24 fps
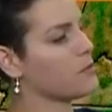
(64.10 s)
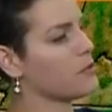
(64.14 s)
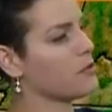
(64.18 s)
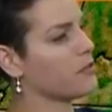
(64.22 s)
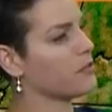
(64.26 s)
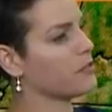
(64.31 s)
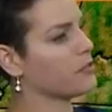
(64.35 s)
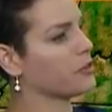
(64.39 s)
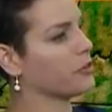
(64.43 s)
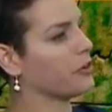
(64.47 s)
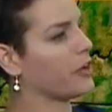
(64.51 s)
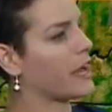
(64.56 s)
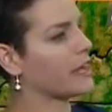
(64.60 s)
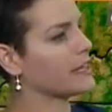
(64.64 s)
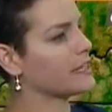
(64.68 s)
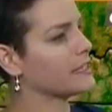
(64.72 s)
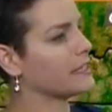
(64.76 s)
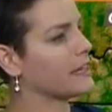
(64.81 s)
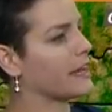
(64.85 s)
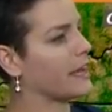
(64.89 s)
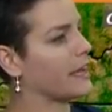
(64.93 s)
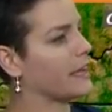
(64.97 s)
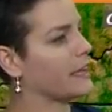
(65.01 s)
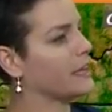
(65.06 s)
move through
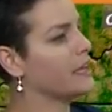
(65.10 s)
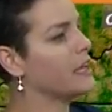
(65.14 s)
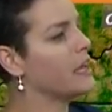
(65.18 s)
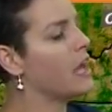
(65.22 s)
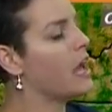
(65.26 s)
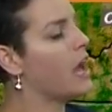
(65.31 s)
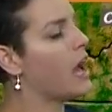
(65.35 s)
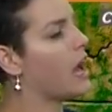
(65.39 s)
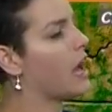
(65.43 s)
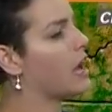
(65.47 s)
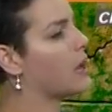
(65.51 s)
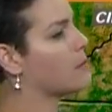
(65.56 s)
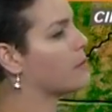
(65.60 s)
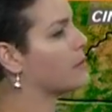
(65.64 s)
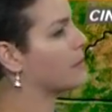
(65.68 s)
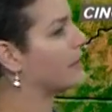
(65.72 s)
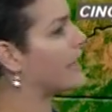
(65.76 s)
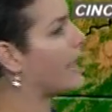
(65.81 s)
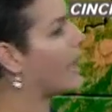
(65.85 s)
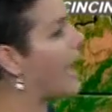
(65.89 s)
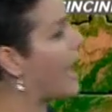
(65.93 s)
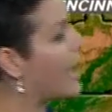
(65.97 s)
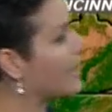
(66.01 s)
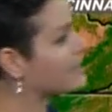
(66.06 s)
last night. Um,
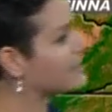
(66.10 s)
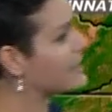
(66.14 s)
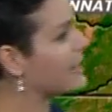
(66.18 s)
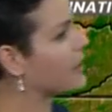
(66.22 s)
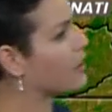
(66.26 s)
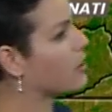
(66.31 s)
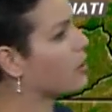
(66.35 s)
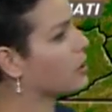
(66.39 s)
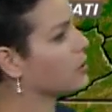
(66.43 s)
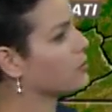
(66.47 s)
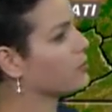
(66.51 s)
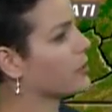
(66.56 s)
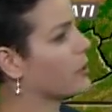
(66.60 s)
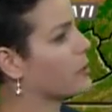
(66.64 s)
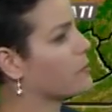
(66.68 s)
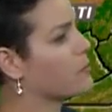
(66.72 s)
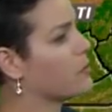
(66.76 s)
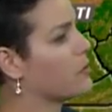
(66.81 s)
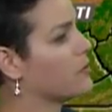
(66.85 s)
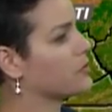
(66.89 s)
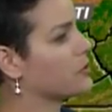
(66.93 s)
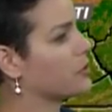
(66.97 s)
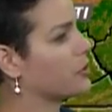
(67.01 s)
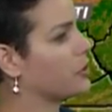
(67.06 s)
that, as that cold front
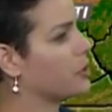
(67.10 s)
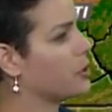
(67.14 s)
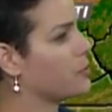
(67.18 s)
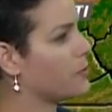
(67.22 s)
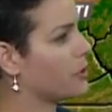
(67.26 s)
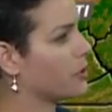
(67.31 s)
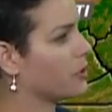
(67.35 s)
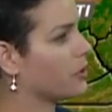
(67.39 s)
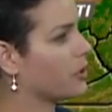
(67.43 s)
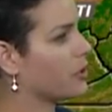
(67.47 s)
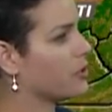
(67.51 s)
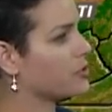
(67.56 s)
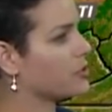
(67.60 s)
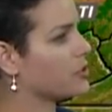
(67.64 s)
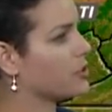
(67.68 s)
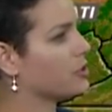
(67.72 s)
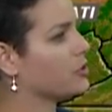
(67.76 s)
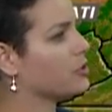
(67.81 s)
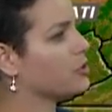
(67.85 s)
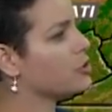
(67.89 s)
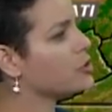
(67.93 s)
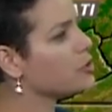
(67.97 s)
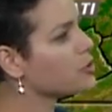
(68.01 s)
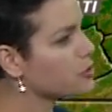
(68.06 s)
moves a little bit closer
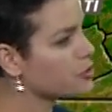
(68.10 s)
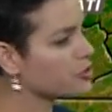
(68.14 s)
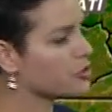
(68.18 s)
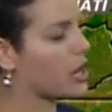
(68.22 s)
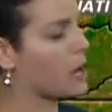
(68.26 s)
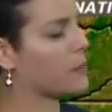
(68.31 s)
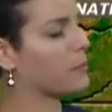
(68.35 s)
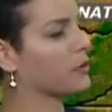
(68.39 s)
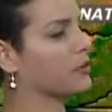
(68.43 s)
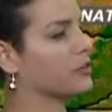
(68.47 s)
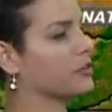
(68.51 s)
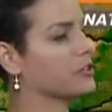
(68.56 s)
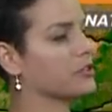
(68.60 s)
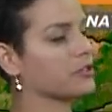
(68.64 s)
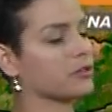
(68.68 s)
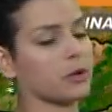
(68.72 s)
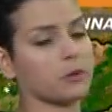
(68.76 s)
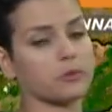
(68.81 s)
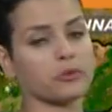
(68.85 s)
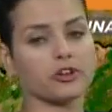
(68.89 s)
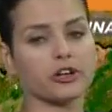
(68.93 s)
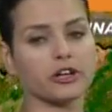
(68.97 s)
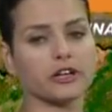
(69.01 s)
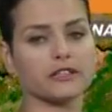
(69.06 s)
to Tropical
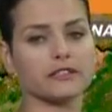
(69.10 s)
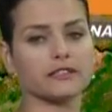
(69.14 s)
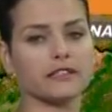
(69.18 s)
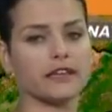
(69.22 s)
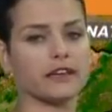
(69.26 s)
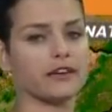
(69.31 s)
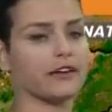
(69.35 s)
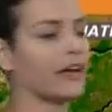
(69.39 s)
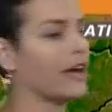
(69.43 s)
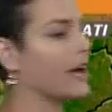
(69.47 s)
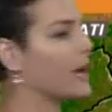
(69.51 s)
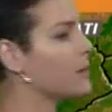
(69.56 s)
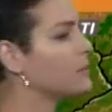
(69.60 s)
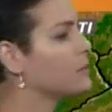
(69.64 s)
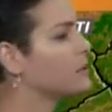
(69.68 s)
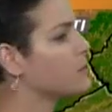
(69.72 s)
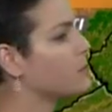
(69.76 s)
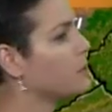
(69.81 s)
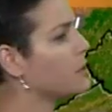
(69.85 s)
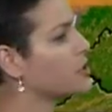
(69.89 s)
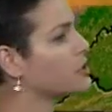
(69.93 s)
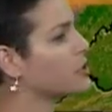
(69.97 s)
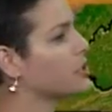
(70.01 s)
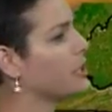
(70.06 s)
Storm Chris, it'll help to
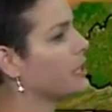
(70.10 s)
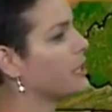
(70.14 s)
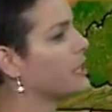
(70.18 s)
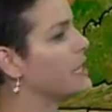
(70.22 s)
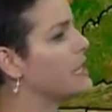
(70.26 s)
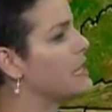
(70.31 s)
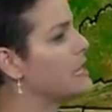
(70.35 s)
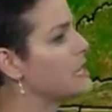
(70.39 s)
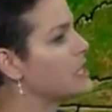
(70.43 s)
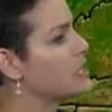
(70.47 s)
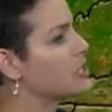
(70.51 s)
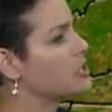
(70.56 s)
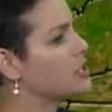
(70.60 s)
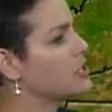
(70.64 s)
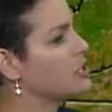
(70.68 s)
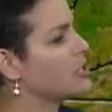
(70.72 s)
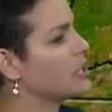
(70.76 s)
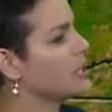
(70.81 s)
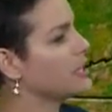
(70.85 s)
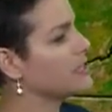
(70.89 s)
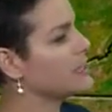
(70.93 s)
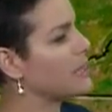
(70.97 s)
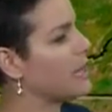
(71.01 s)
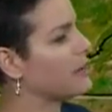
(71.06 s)
push it
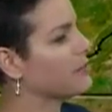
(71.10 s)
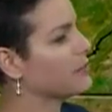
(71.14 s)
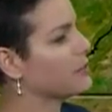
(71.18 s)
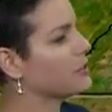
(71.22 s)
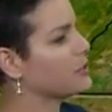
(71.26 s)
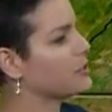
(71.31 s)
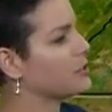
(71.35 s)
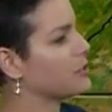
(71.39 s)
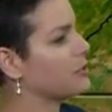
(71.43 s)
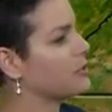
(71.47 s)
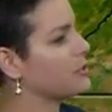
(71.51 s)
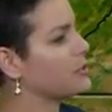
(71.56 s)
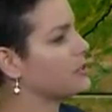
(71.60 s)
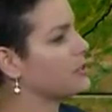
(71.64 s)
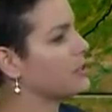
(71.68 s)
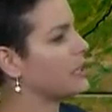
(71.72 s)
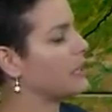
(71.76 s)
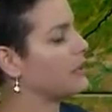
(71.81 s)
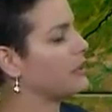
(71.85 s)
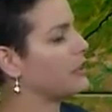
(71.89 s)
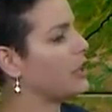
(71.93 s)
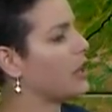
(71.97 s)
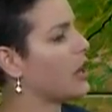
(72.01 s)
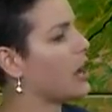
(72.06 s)
just ever so
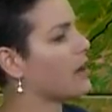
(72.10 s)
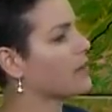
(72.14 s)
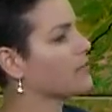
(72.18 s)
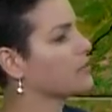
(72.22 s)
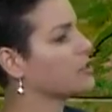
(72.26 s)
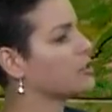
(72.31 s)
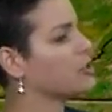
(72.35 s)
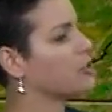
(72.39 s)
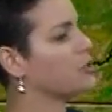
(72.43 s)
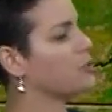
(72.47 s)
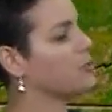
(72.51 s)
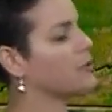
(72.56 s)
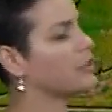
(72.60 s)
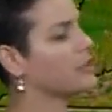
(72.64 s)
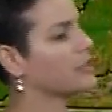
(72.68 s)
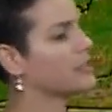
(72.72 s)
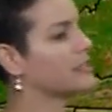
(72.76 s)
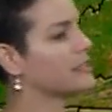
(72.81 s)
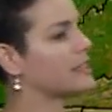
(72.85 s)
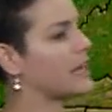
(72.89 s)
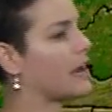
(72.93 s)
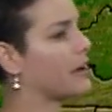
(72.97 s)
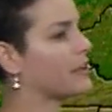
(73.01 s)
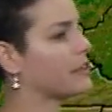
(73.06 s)
slightly off to the
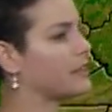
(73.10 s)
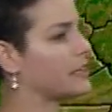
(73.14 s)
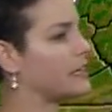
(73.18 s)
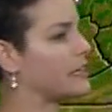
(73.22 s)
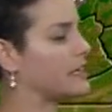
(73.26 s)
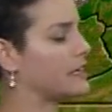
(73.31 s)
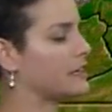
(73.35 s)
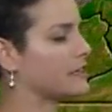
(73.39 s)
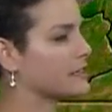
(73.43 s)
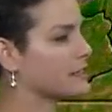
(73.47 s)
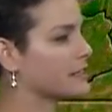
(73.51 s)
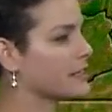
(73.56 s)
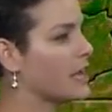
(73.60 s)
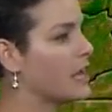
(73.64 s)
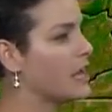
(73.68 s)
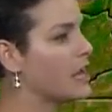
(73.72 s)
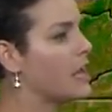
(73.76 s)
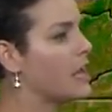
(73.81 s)
southeast